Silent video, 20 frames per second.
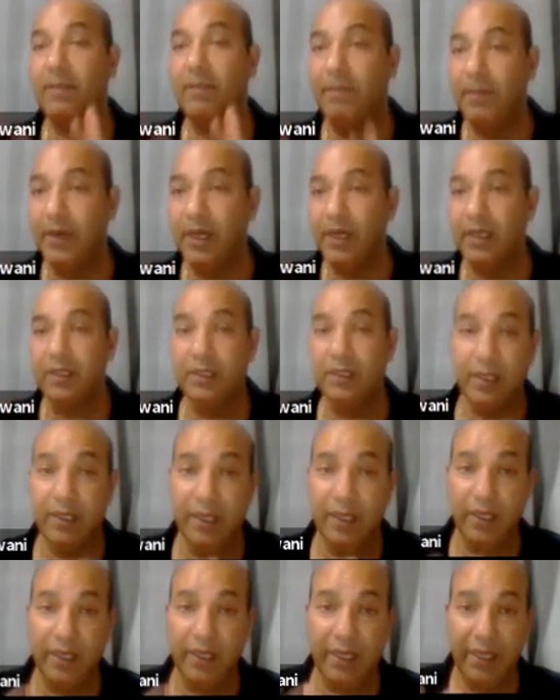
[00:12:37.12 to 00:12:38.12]
But
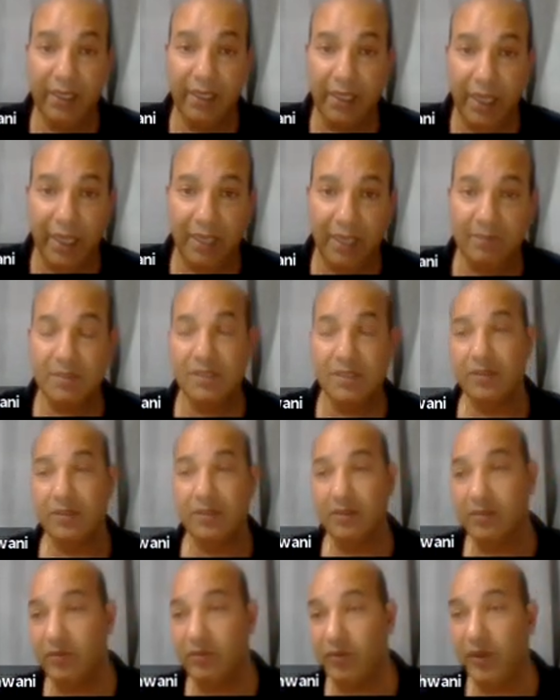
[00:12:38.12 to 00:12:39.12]
in
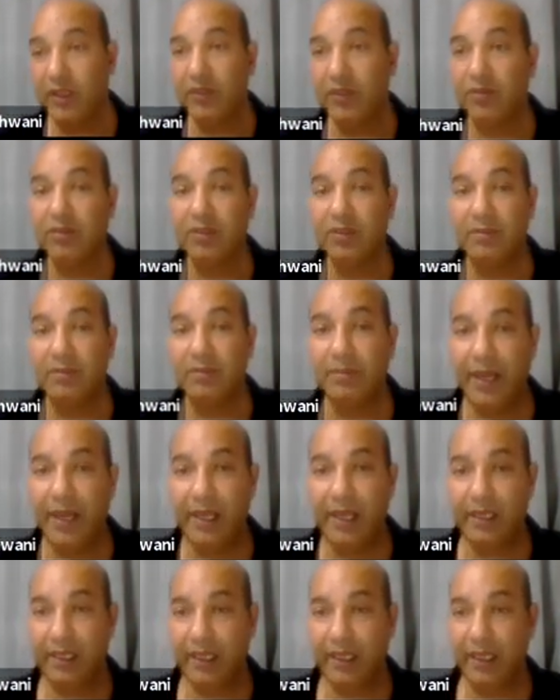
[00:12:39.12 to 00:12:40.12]
Amazon, going through the
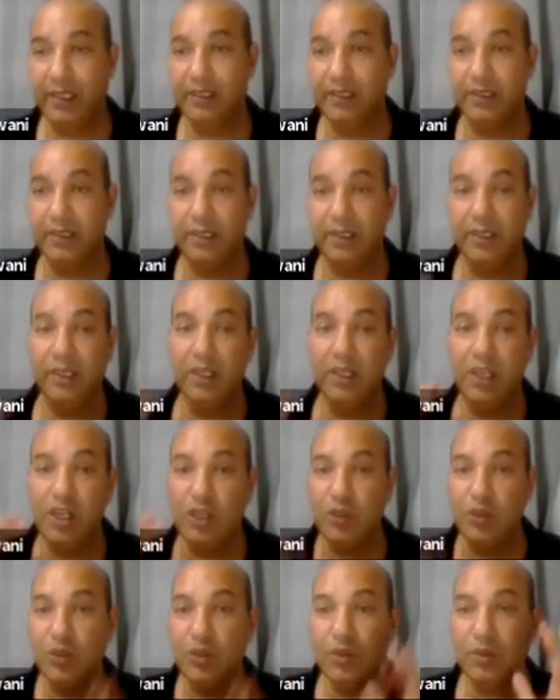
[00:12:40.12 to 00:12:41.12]
back end,
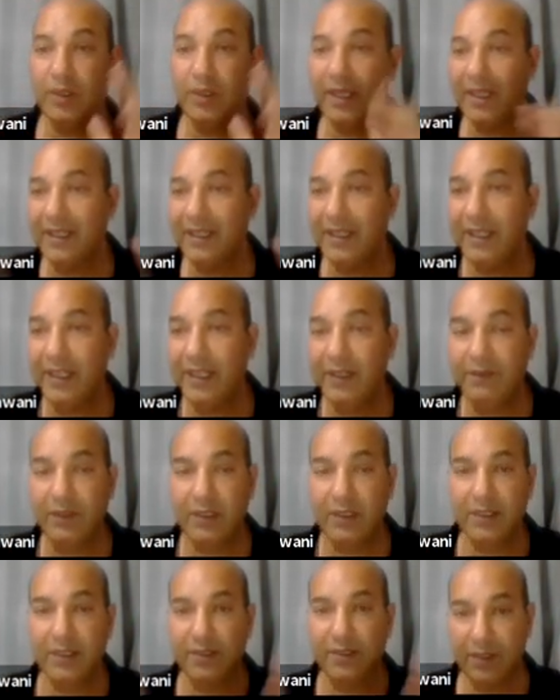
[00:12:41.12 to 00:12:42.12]
you can
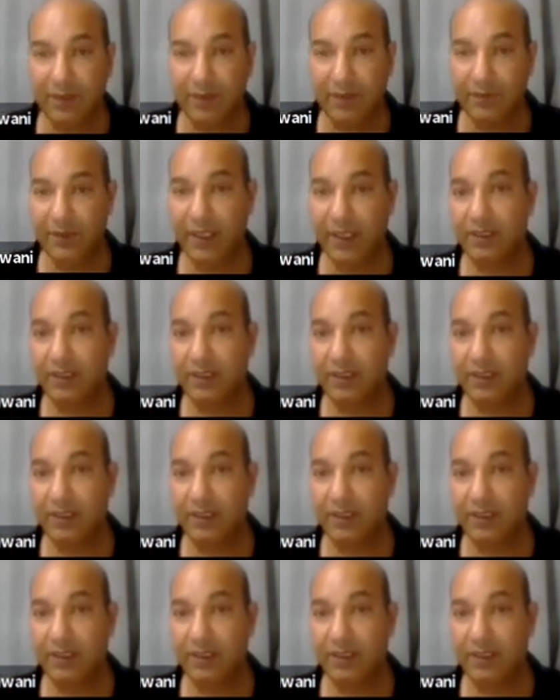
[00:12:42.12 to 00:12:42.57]
keyword stuff that